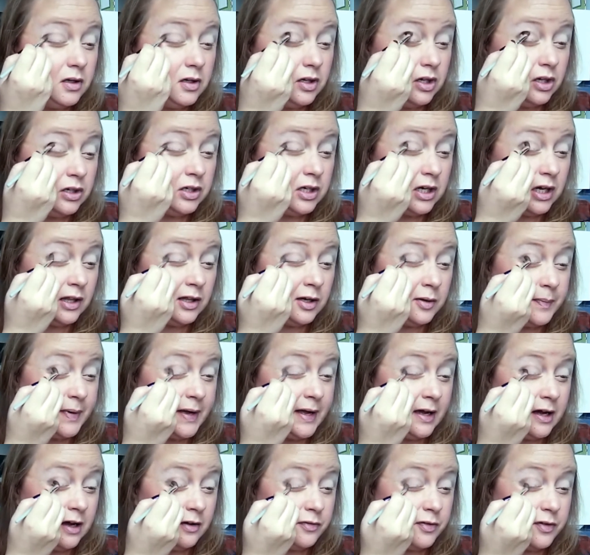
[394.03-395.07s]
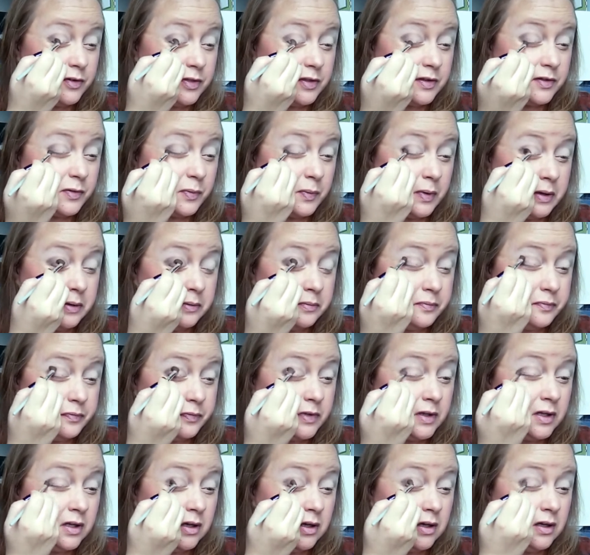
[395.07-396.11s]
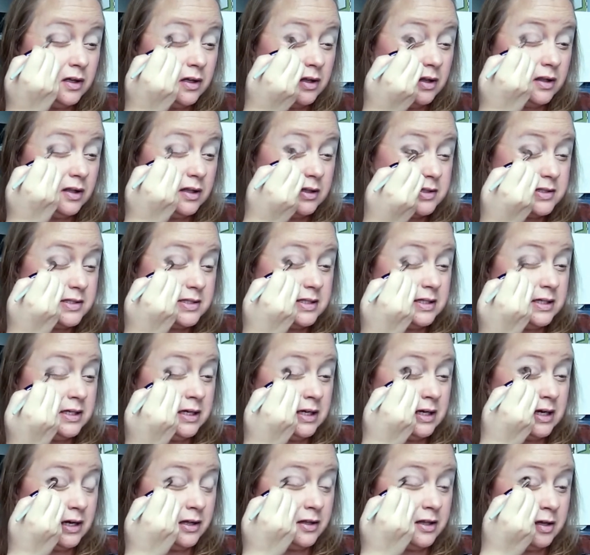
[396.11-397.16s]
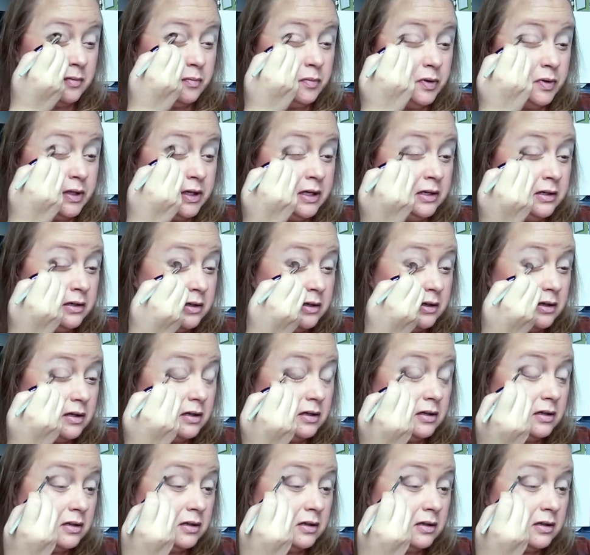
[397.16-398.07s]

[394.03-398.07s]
Good color payoff with this one. Let's see how they blend.